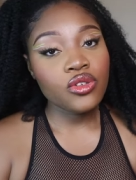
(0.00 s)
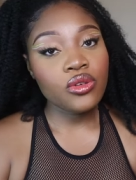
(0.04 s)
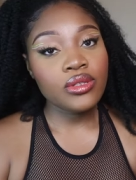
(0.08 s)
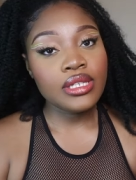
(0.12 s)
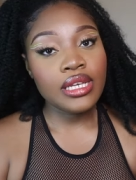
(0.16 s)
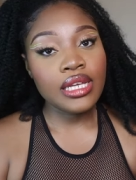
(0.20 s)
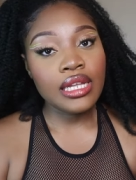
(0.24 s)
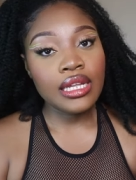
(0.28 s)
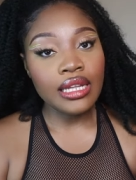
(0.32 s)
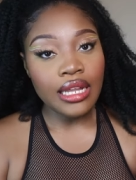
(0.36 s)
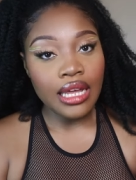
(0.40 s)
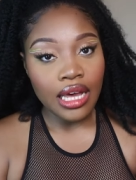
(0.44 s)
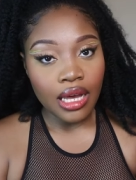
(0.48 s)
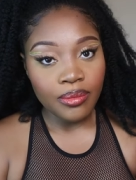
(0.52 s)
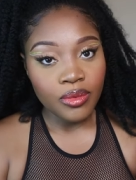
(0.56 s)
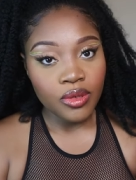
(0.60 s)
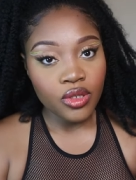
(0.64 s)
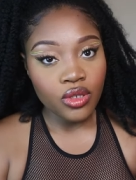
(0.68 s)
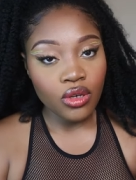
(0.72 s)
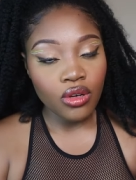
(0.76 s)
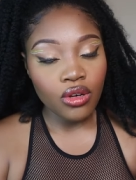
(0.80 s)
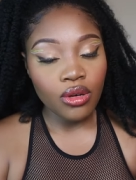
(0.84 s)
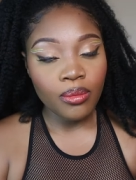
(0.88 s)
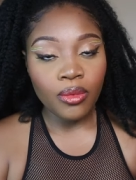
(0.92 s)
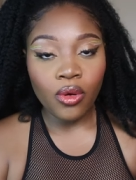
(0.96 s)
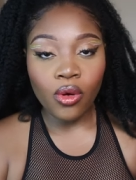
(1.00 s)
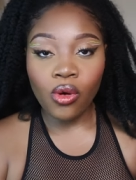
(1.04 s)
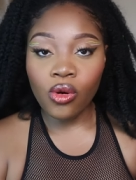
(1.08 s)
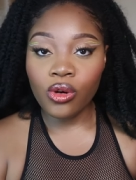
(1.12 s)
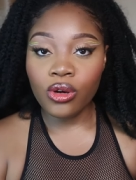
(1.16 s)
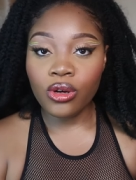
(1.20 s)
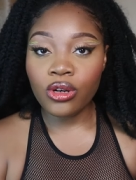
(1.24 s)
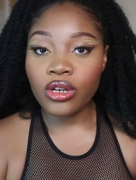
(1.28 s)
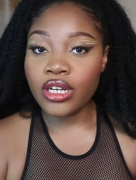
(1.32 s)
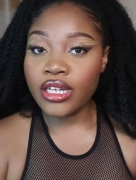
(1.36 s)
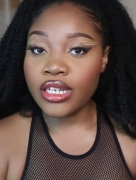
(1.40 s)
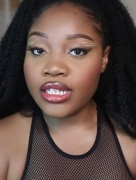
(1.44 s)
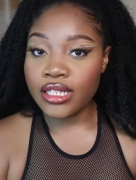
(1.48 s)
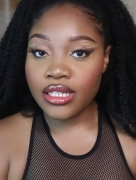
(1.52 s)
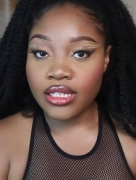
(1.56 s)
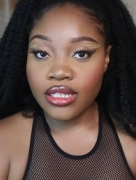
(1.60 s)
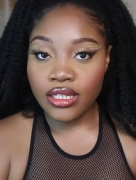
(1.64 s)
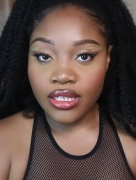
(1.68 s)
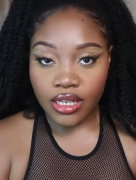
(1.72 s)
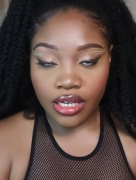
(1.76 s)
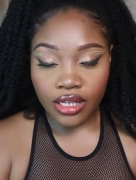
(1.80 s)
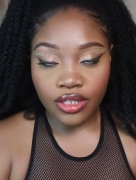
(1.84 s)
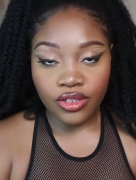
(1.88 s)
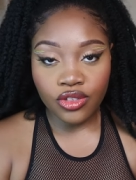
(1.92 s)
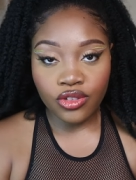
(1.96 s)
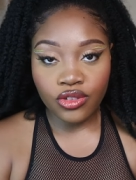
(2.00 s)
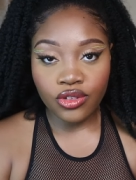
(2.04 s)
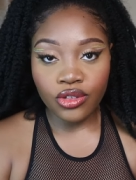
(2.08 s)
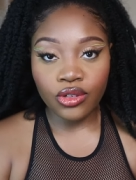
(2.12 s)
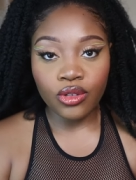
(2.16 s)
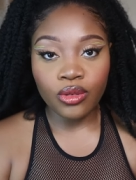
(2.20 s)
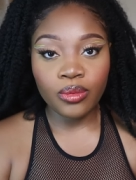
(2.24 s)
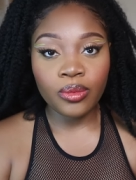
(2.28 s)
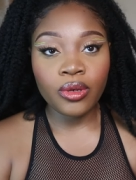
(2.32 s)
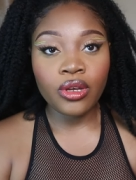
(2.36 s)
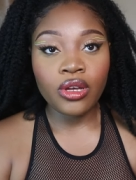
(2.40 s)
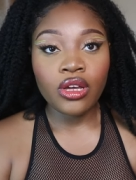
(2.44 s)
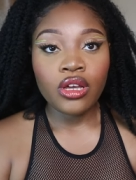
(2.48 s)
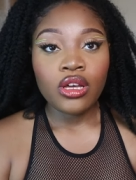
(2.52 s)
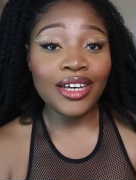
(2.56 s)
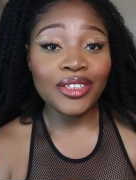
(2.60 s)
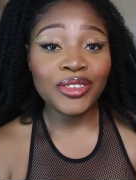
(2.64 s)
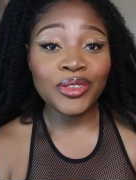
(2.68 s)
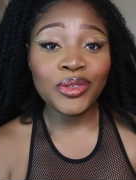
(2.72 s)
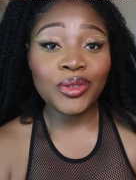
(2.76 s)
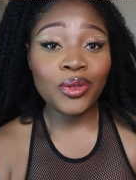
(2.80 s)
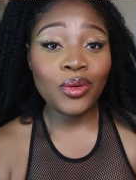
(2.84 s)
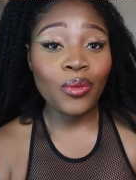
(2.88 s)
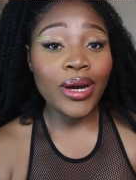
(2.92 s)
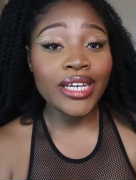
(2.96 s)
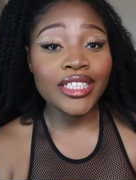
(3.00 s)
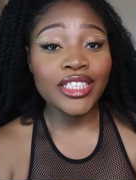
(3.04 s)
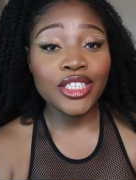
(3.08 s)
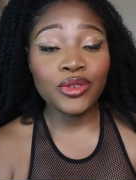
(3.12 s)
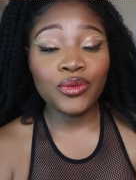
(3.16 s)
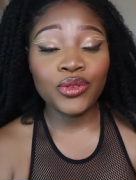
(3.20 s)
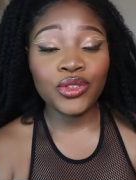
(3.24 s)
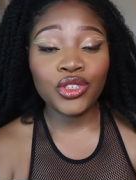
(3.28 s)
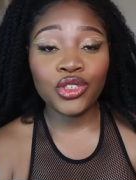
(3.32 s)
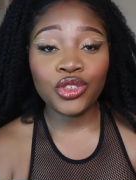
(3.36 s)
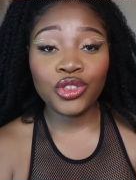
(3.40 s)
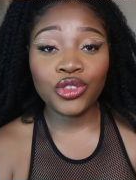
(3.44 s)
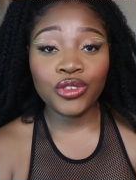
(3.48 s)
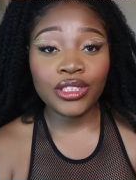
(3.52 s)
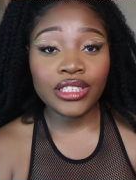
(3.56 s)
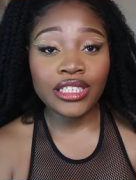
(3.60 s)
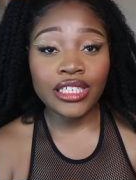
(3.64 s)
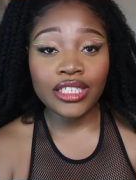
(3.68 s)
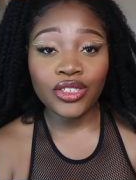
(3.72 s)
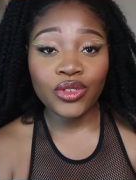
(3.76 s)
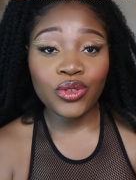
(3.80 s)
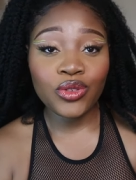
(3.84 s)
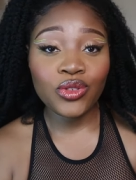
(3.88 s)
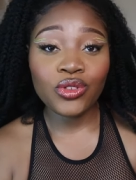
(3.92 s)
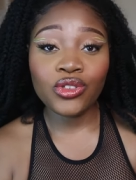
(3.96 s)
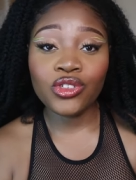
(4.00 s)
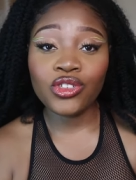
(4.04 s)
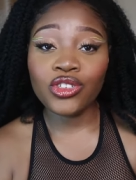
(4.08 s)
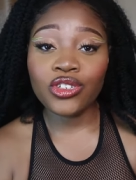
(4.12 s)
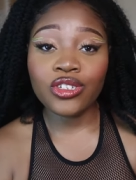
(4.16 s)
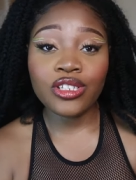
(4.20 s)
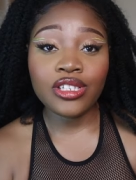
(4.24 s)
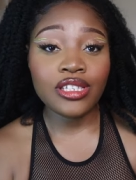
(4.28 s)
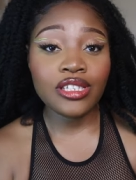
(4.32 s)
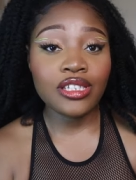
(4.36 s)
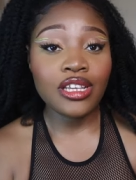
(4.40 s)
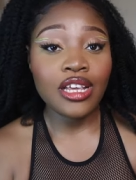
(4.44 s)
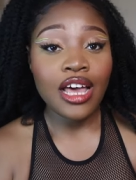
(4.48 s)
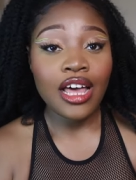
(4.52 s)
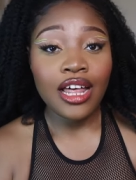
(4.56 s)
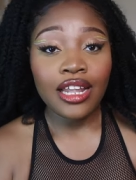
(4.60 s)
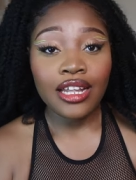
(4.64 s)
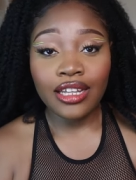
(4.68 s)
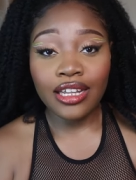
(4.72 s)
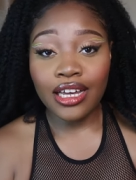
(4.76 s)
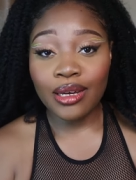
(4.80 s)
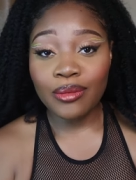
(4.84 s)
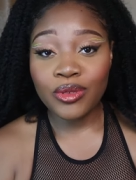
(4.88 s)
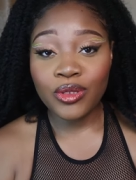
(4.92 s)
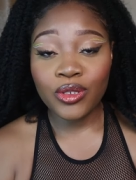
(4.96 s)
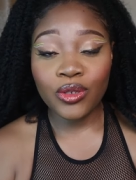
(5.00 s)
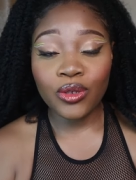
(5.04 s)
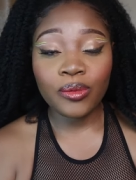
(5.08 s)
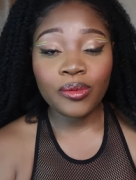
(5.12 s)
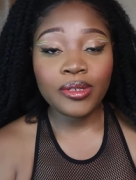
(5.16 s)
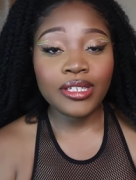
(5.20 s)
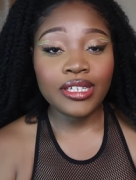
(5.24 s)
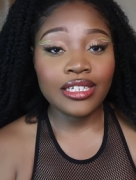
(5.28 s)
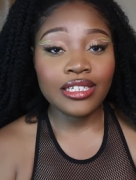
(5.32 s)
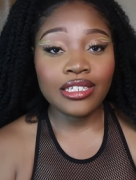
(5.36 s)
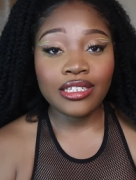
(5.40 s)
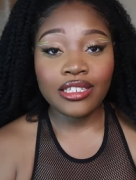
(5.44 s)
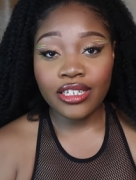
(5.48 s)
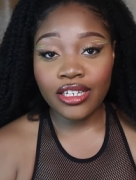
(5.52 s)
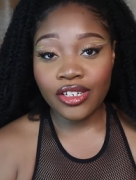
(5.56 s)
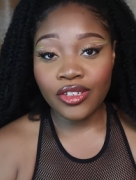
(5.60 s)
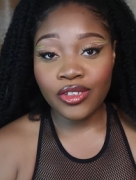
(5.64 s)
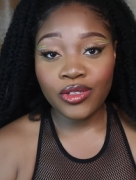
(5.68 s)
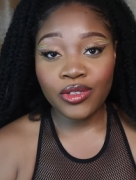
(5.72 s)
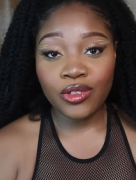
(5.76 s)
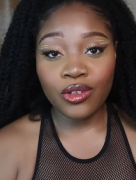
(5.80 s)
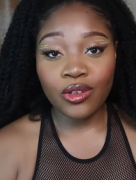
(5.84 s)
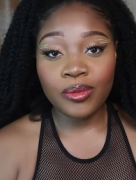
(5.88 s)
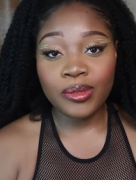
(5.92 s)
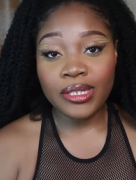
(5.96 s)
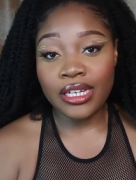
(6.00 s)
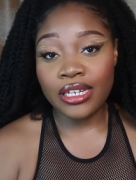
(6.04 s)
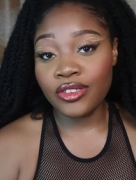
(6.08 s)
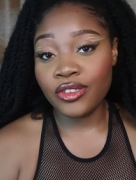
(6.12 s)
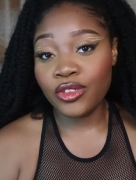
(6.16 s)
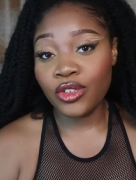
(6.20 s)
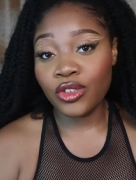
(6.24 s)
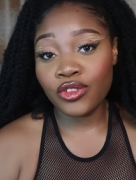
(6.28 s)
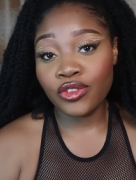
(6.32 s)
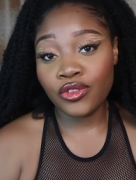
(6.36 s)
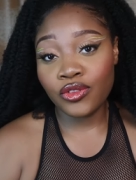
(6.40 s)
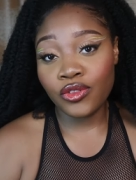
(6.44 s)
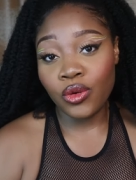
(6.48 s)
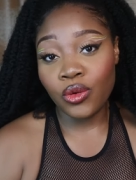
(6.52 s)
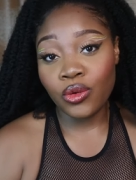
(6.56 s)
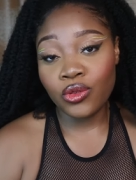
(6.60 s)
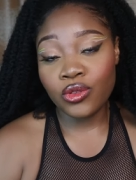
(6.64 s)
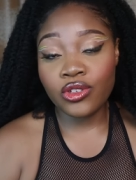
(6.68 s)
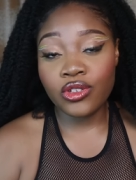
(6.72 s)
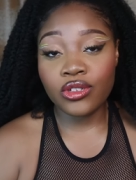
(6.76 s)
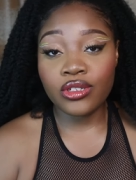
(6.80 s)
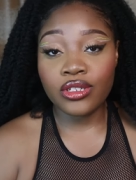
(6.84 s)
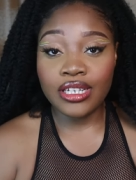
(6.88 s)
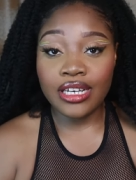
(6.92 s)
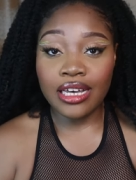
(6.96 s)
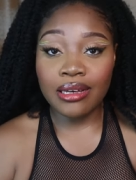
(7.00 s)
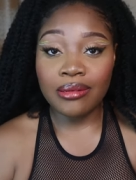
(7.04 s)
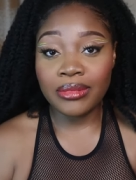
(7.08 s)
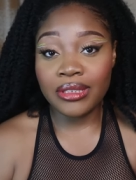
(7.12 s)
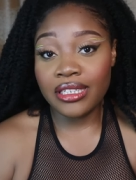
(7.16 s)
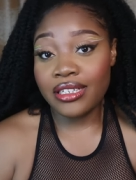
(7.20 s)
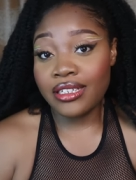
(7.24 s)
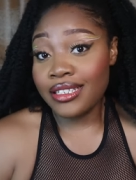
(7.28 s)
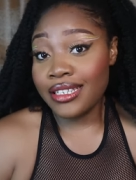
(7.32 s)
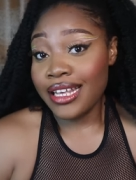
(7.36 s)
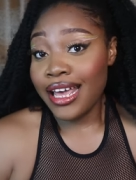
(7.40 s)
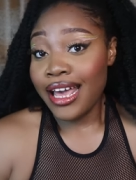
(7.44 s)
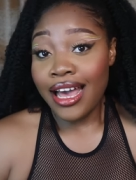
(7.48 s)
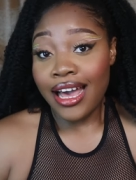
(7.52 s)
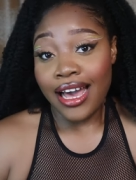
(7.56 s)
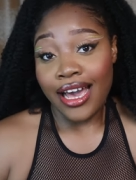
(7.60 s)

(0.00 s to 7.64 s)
to use a laptop or a desktop. I don't know why they restricted it to just laptops and desktops and not phones or tablets.